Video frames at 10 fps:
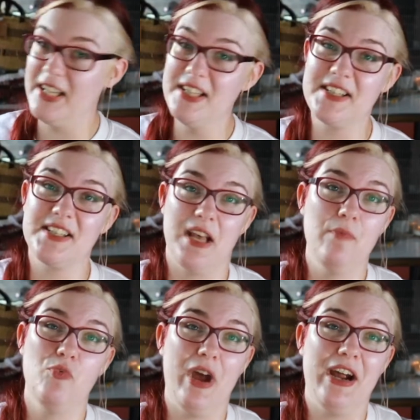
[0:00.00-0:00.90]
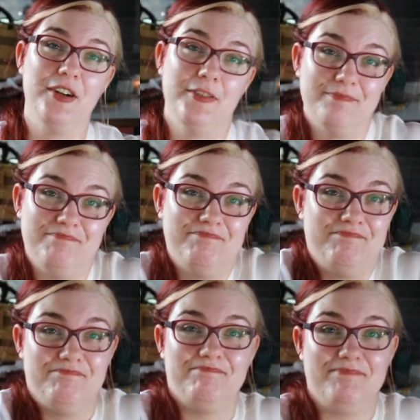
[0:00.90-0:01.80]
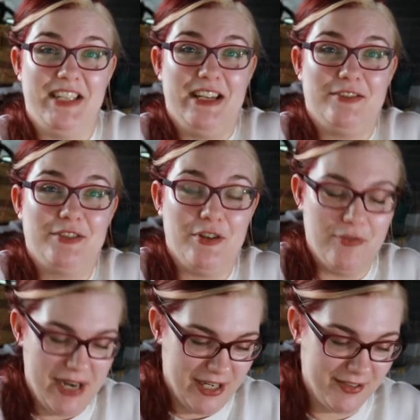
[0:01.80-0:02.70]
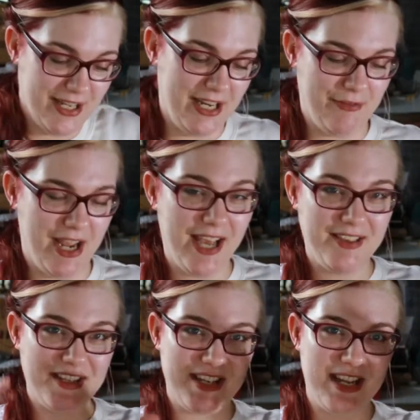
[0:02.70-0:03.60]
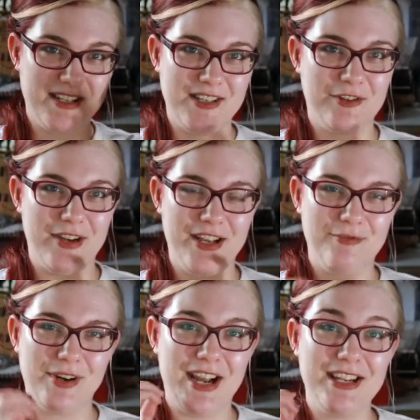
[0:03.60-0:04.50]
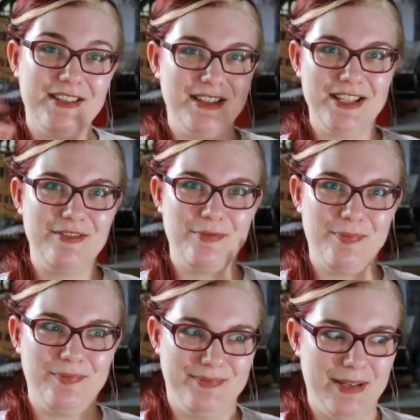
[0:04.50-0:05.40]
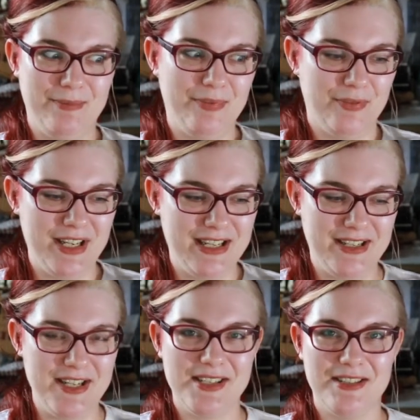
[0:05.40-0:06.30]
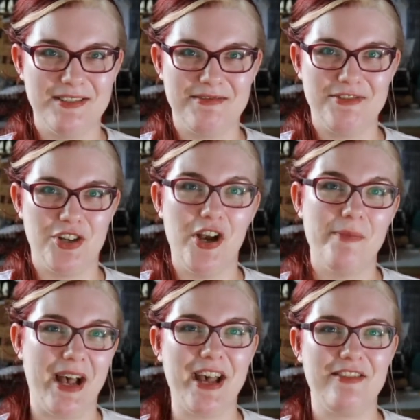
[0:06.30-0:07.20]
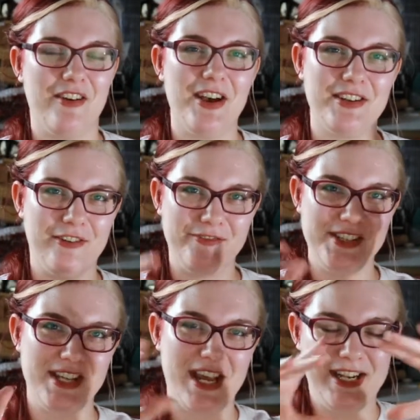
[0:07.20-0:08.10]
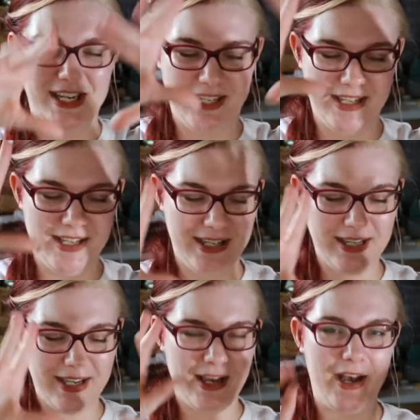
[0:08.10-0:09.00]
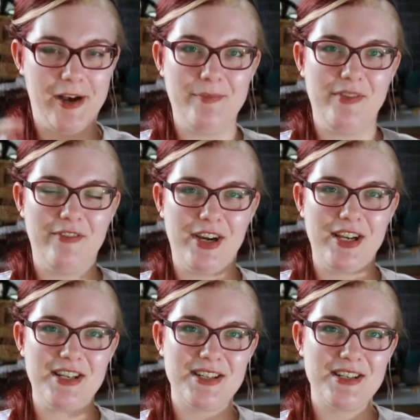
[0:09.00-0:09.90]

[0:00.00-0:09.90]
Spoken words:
somewhere. I don't know where. Anyway, I had this nice grid where I did a pretty decent job, I thought, of designing the various